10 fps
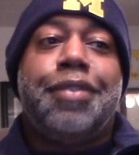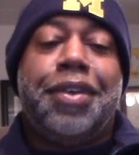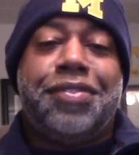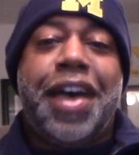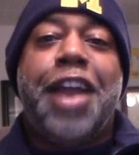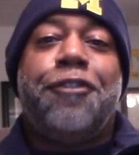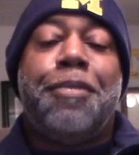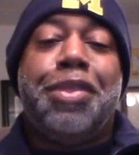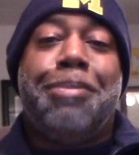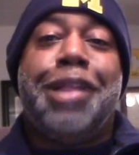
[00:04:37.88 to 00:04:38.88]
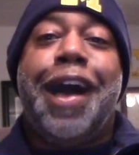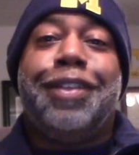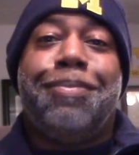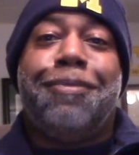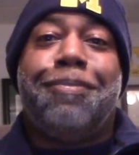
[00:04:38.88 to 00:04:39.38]
aside from the
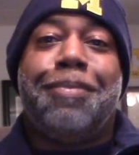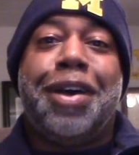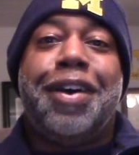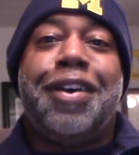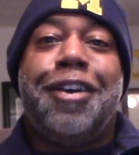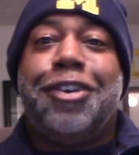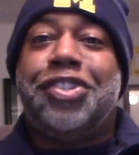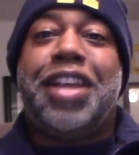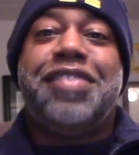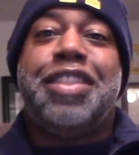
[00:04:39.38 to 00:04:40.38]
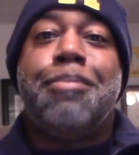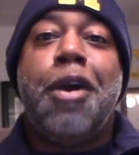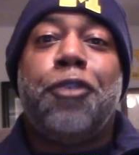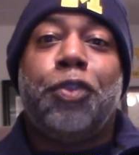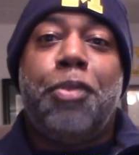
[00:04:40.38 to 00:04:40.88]
blocked, or should I say the
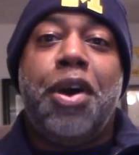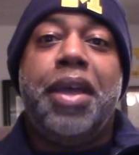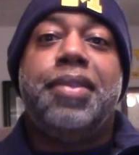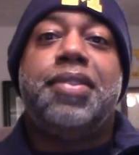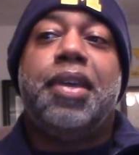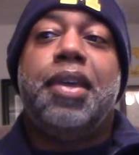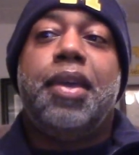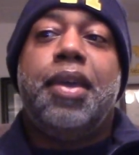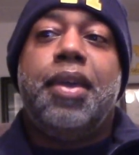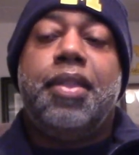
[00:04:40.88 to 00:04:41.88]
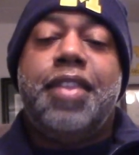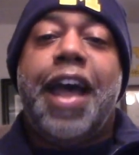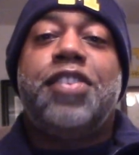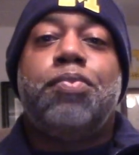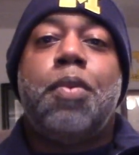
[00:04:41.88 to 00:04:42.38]
muffled punt,
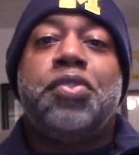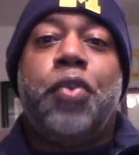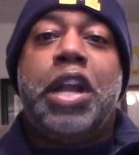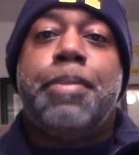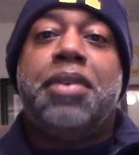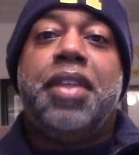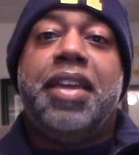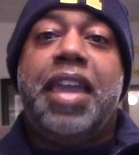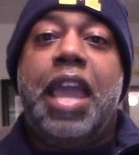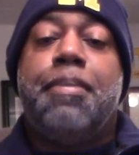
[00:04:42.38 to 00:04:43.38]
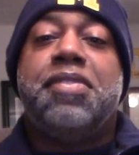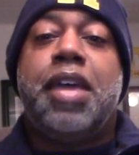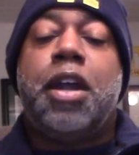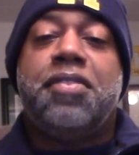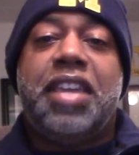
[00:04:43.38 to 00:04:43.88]
that's what was great about that game, is
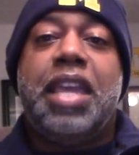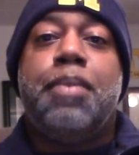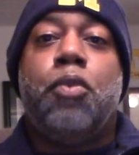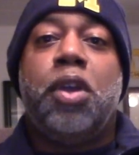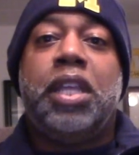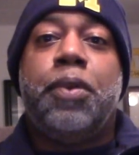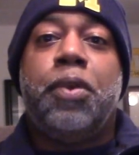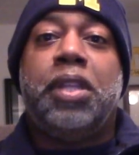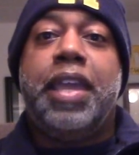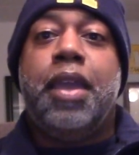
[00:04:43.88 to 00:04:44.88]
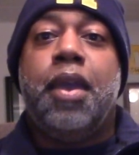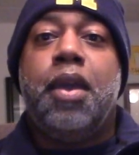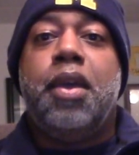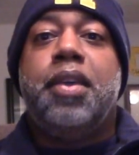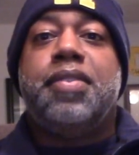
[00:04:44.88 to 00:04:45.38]
that our team really
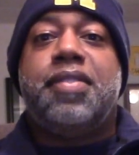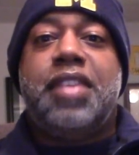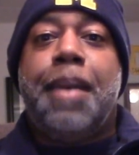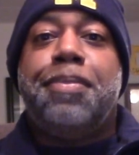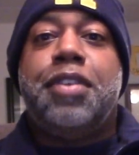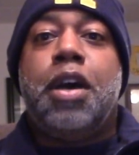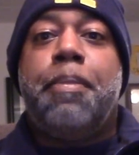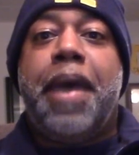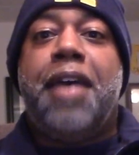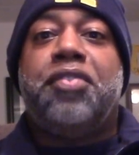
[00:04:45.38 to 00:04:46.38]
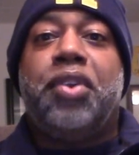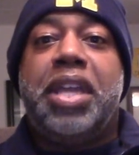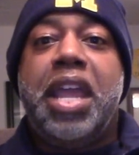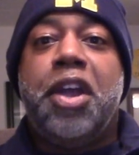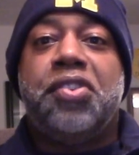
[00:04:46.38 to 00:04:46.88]
stepped up after
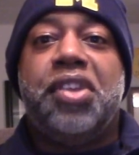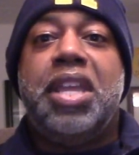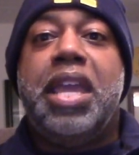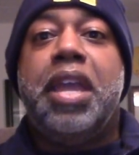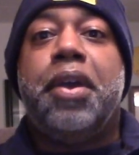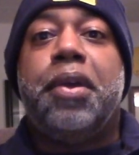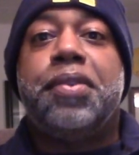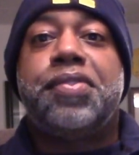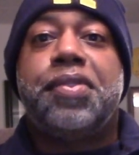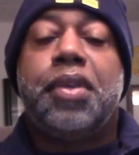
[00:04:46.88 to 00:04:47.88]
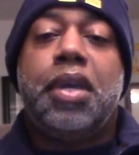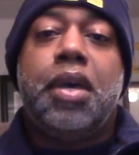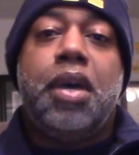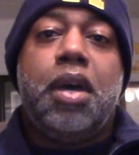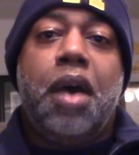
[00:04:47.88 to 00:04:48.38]
years and years
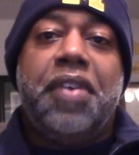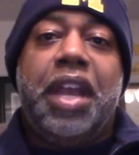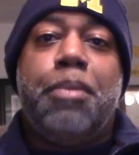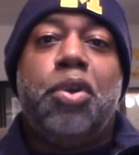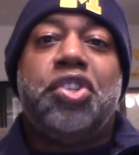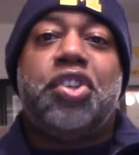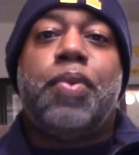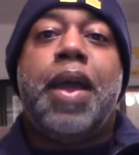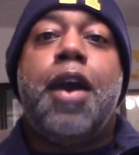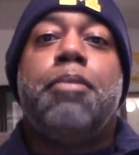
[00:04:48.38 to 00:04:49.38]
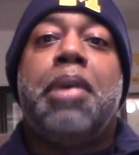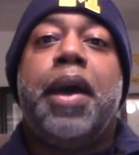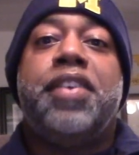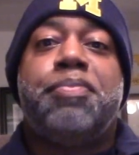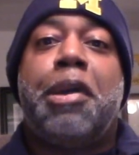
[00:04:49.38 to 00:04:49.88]
of getting pushed around
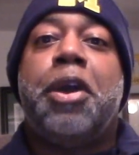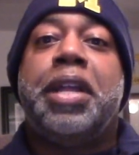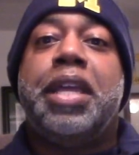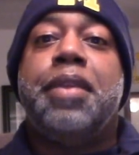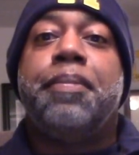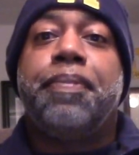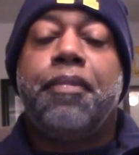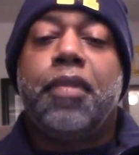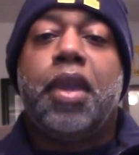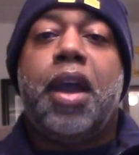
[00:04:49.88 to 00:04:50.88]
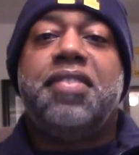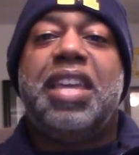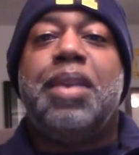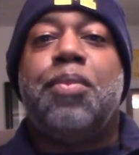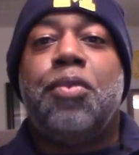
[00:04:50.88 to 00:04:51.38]
by Sparty. Our
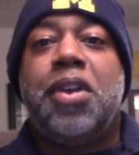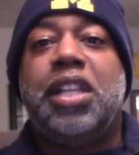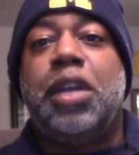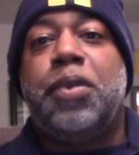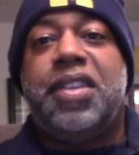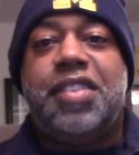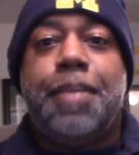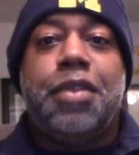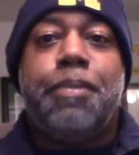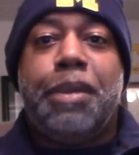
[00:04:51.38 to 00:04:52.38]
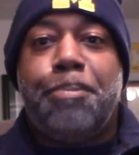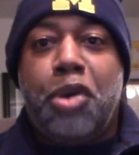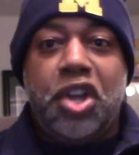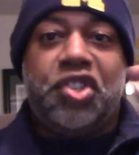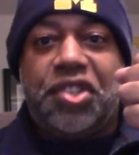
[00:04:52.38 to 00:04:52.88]
team really stepped up and
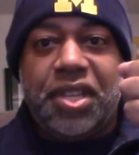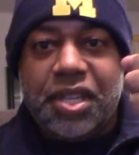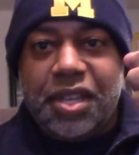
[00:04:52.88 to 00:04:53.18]
punched